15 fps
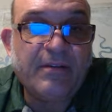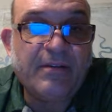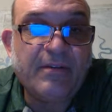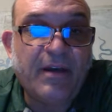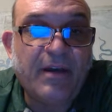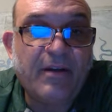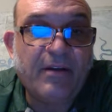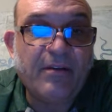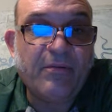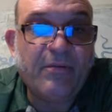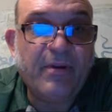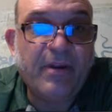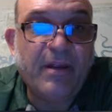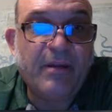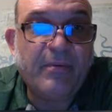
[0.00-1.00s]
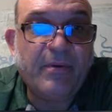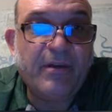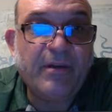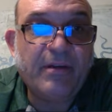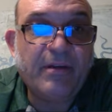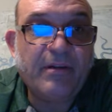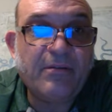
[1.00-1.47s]
Saudi
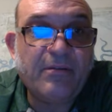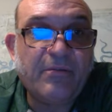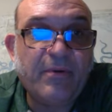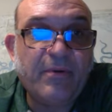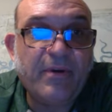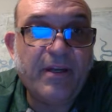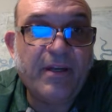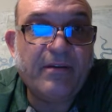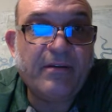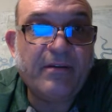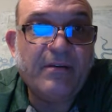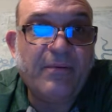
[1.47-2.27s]
Arabia, Kuwait.